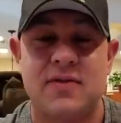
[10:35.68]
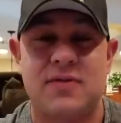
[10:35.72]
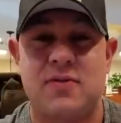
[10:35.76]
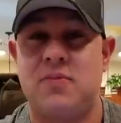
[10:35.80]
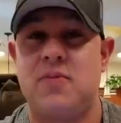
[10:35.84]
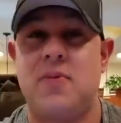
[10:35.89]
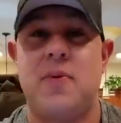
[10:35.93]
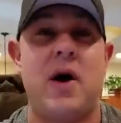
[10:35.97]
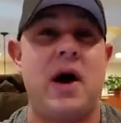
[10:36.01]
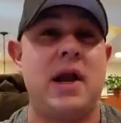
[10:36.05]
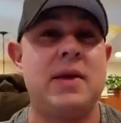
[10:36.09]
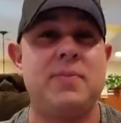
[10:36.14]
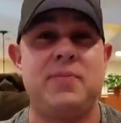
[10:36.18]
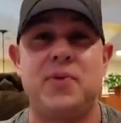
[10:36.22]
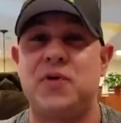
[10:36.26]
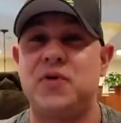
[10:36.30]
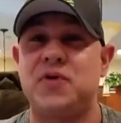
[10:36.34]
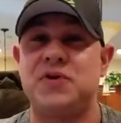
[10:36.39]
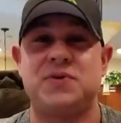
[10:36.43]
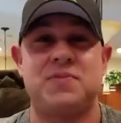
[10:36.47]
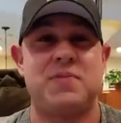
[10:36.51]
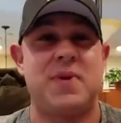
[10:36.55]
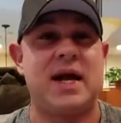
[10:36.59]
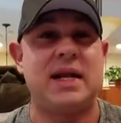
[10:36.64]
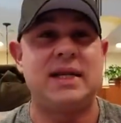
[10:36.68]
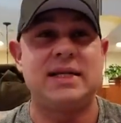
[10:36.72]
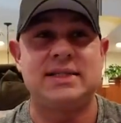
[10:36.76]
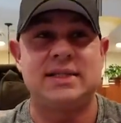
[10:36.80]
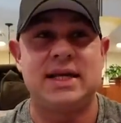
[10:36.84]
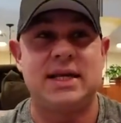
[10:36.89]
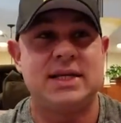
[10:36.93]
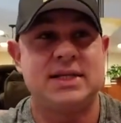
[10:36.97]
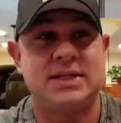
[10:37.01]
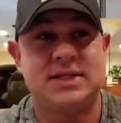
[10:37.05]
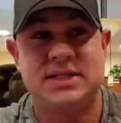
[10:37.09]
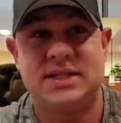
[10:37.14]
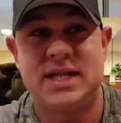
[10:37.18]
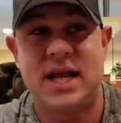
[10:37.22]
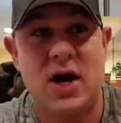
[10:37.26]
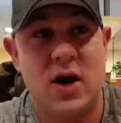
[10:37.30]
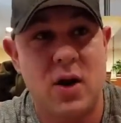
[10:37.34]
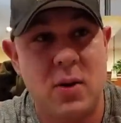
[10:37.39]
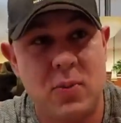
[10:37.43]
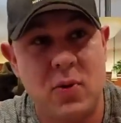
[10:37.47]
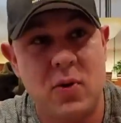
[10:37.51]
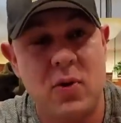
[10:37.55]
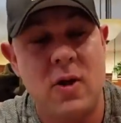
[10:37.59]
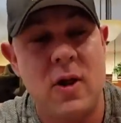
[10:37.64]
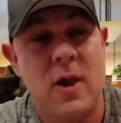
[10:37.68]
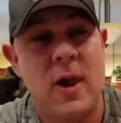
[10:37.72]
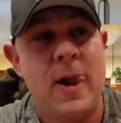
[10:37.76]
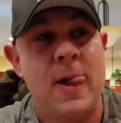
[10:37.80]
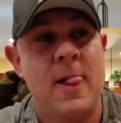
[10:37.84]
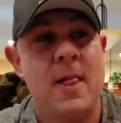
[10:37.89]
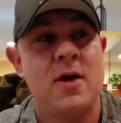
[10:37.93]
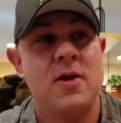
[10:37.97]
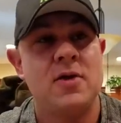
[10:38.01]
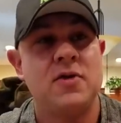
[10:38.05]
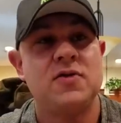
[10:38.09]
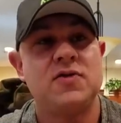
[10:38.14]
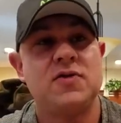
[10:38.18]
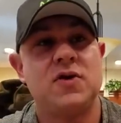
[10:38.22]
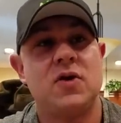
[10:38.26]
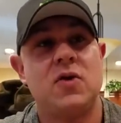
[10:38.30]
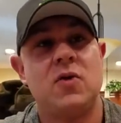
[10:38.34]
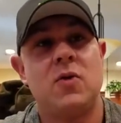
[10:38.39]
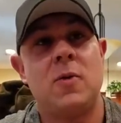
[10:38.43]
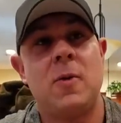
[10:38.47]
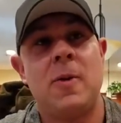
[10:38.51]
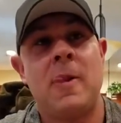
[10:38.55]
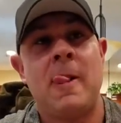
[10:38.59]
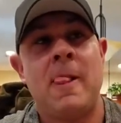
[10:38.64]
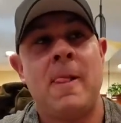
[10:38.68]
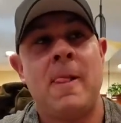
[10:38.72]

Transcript: yeah. bodybuilder's mindset is terrible. So